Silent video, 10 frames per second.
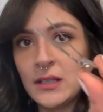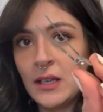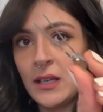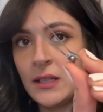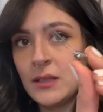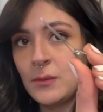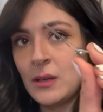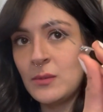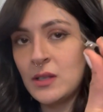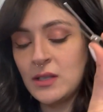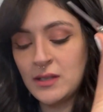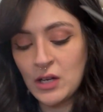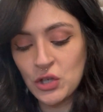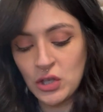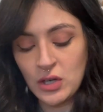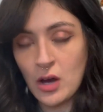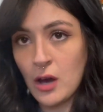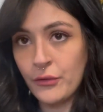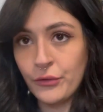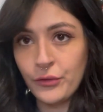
And sometimes to section off